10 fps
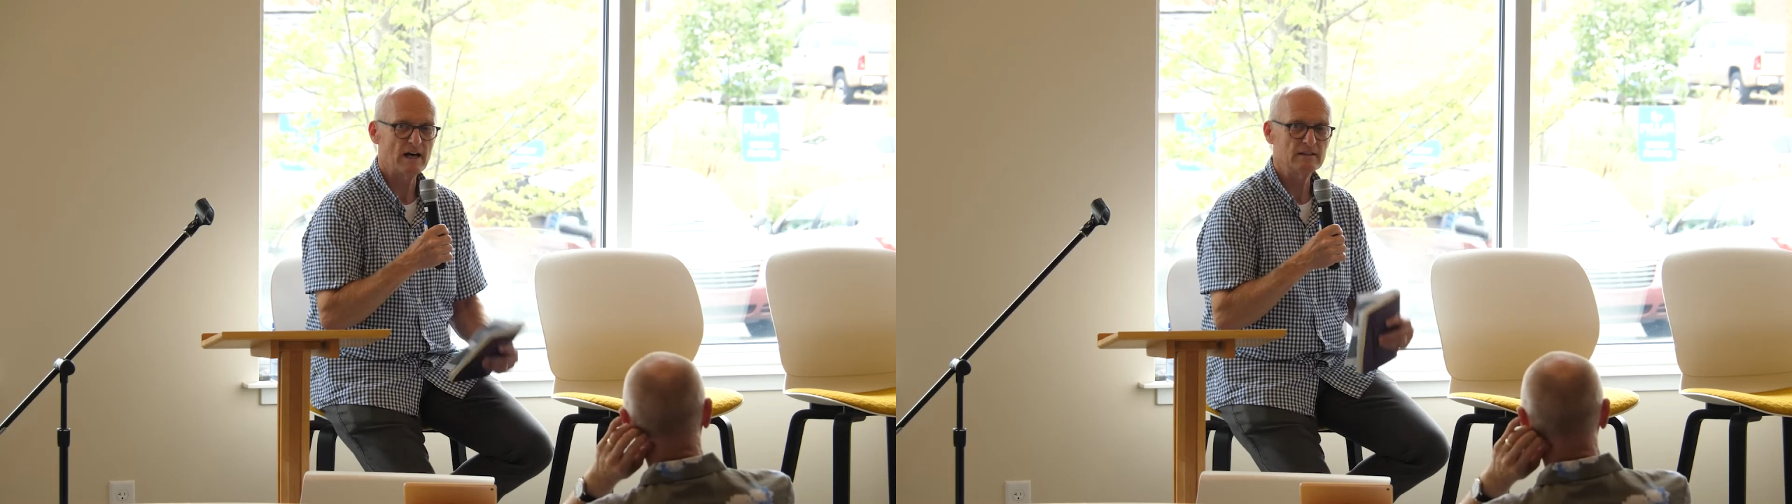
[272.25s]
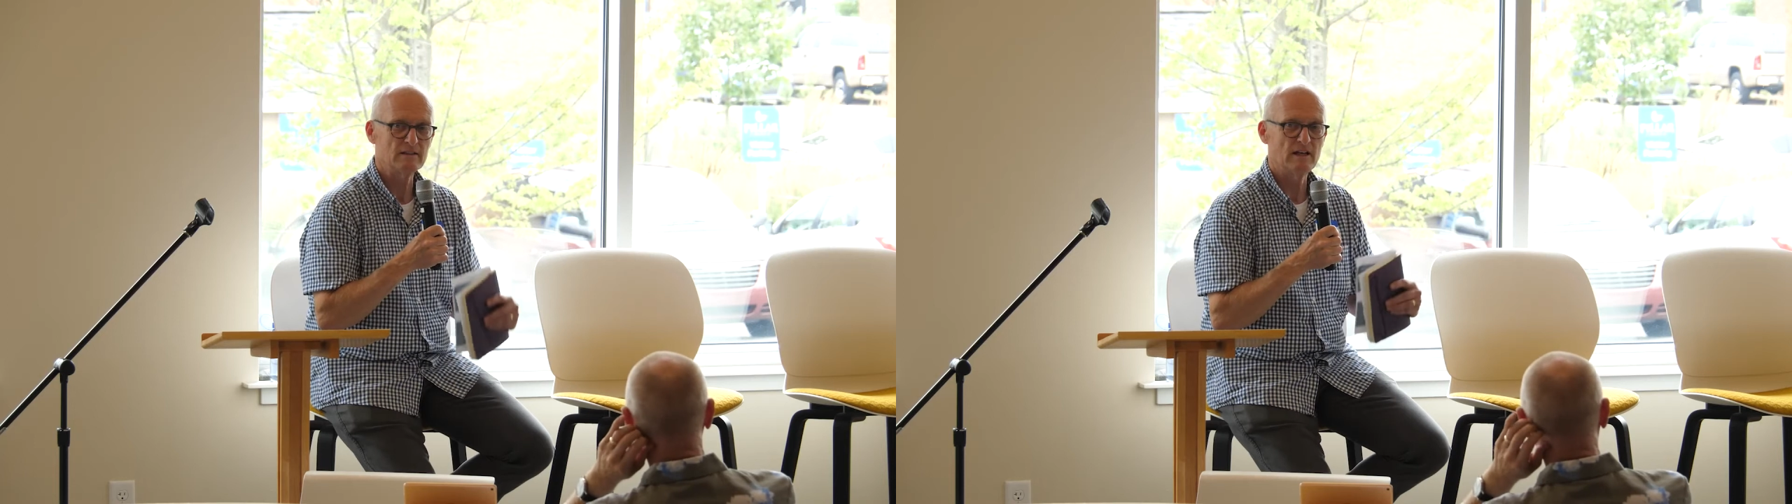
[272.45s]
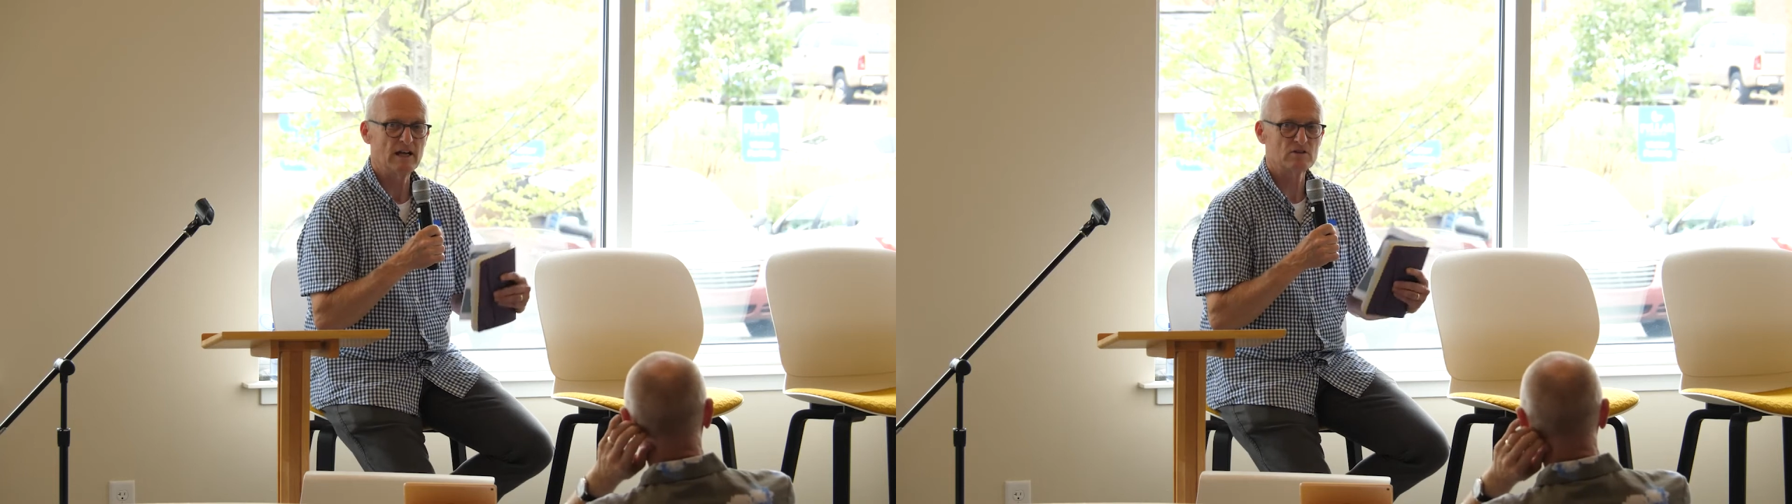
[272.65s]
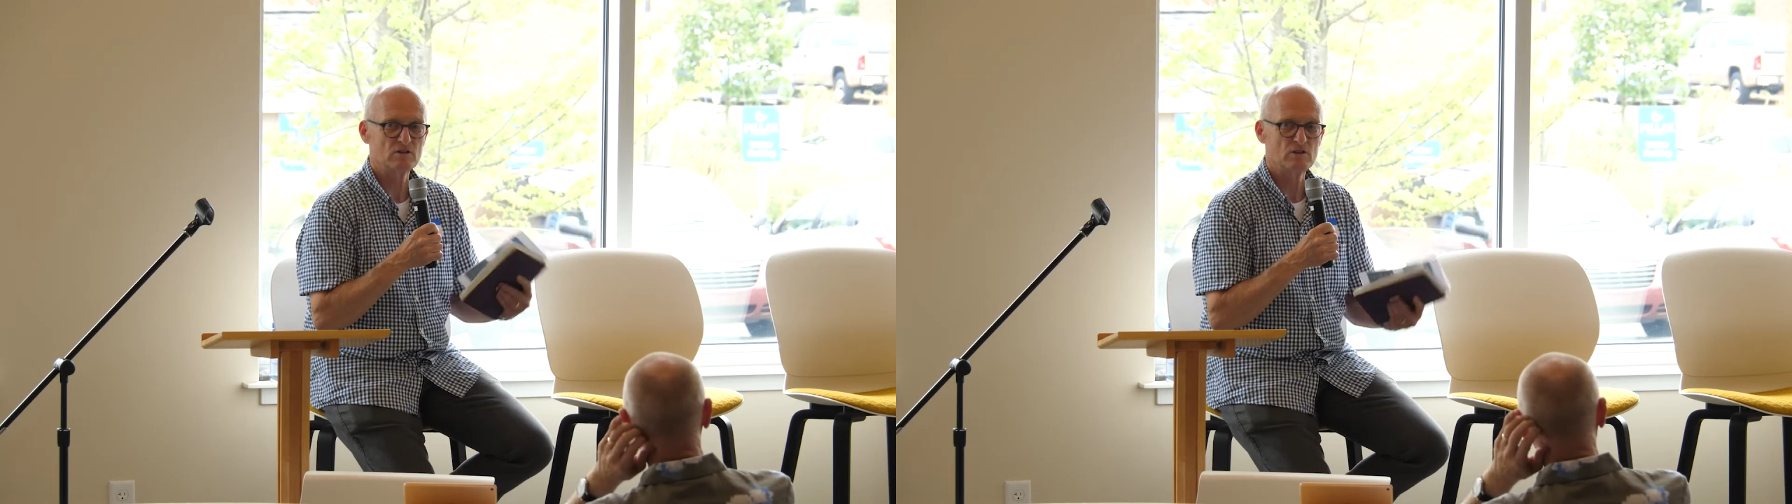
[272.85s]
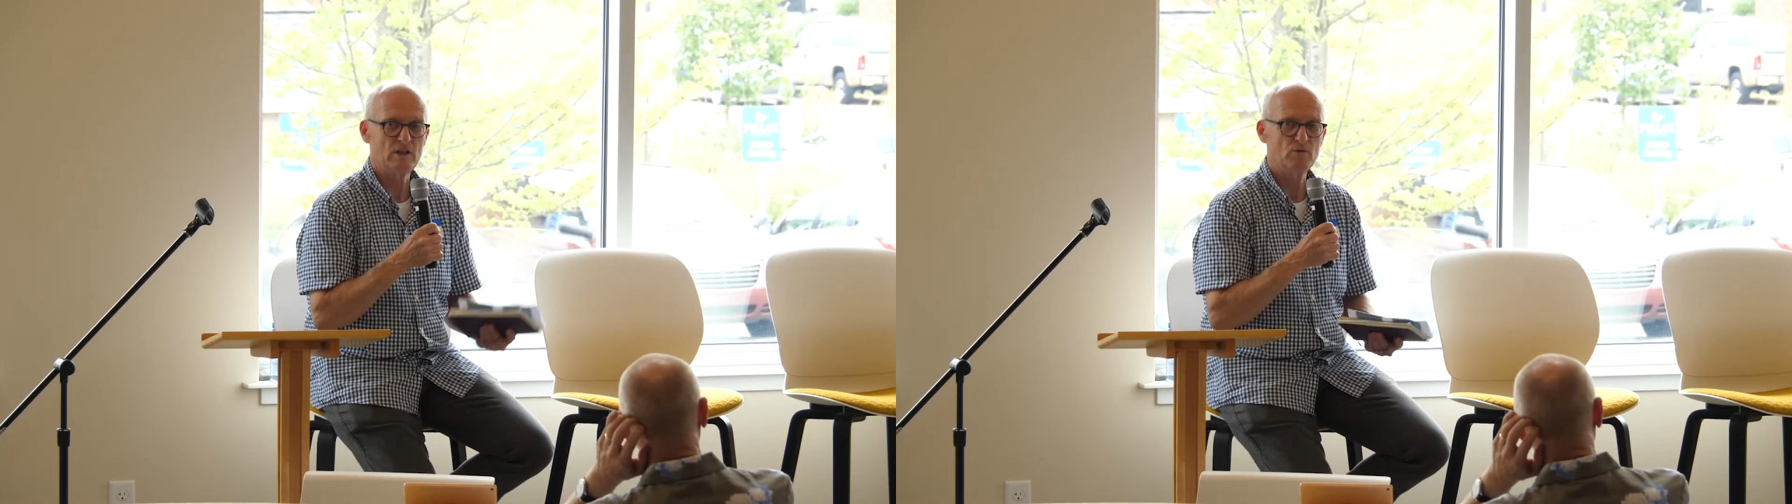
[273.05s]
I did
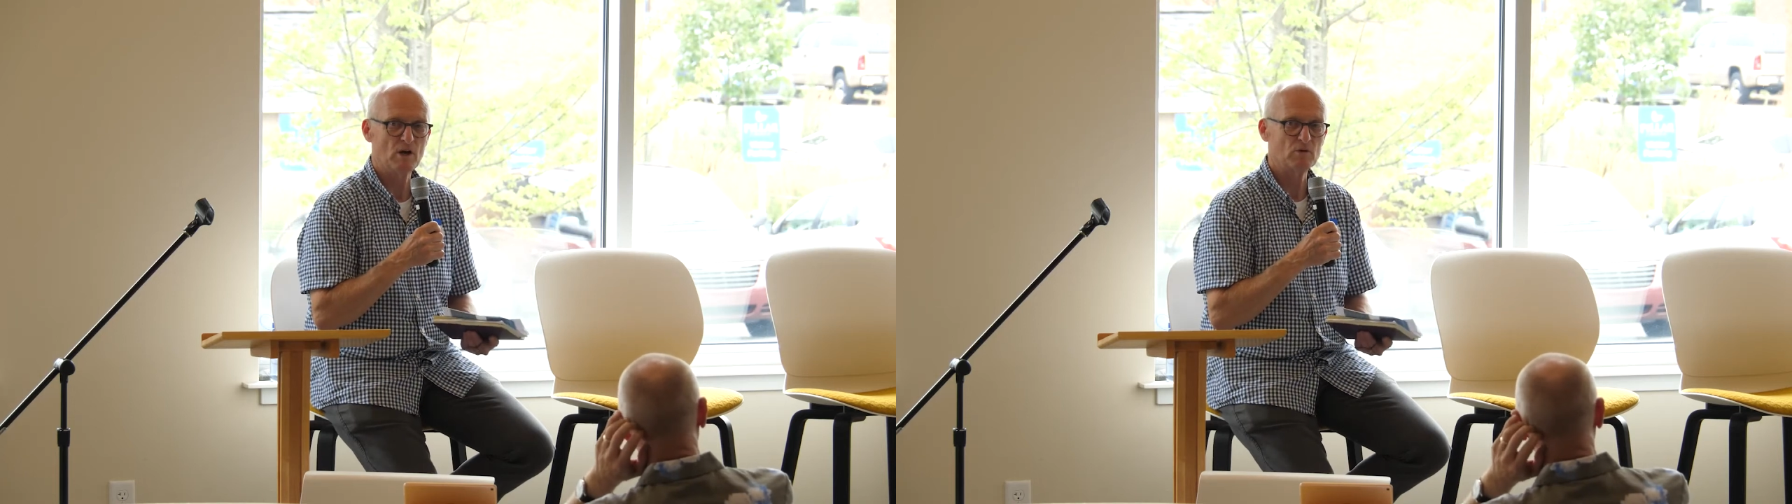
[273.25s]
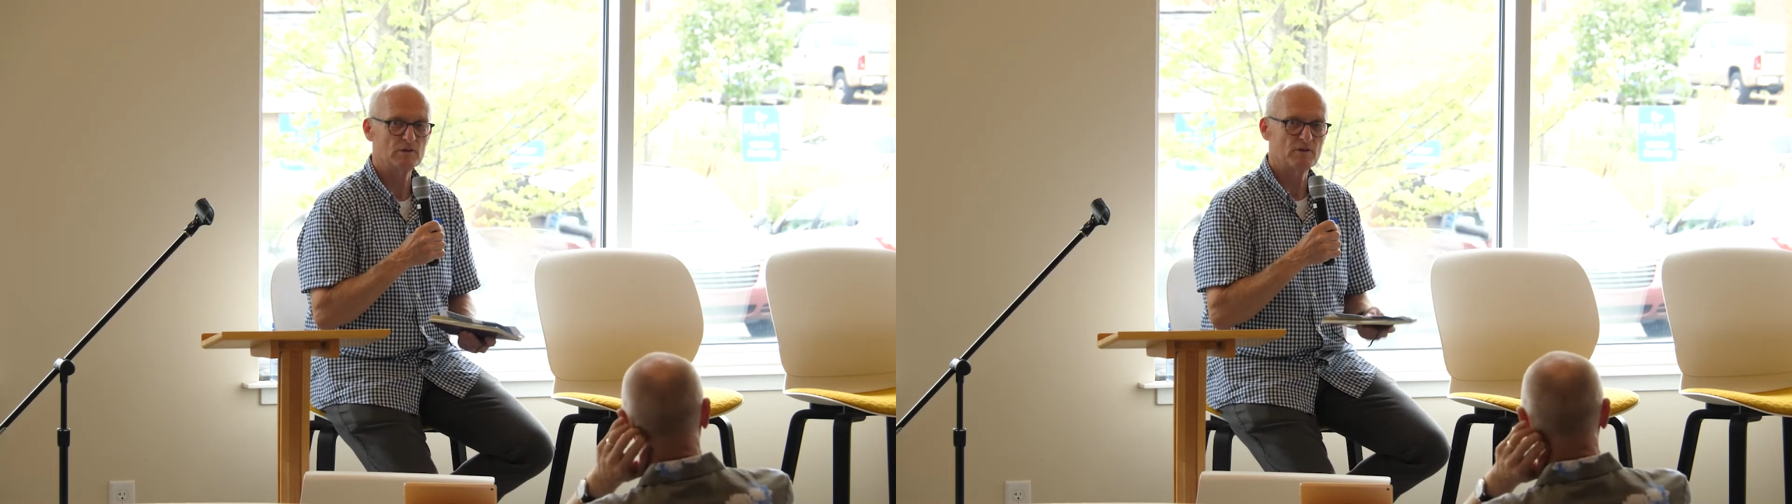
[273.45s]
actually when I worked